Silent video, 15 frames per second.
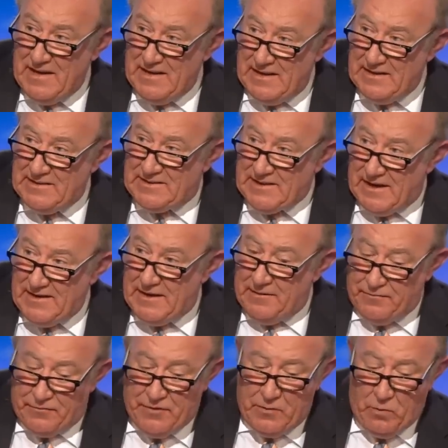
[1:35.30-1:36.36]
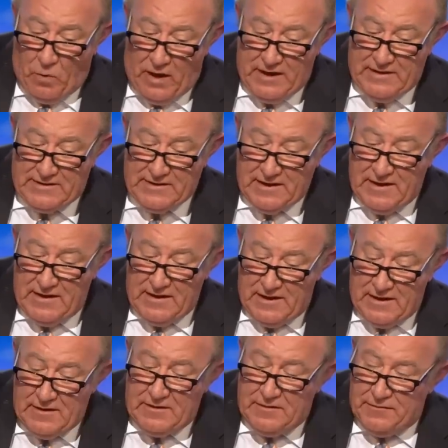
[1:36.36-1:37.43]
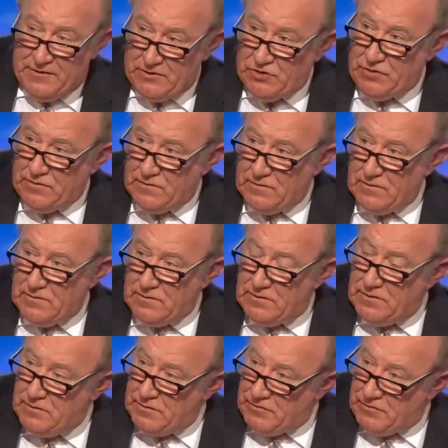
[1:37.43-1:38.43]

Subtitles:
inside every white individual. Do you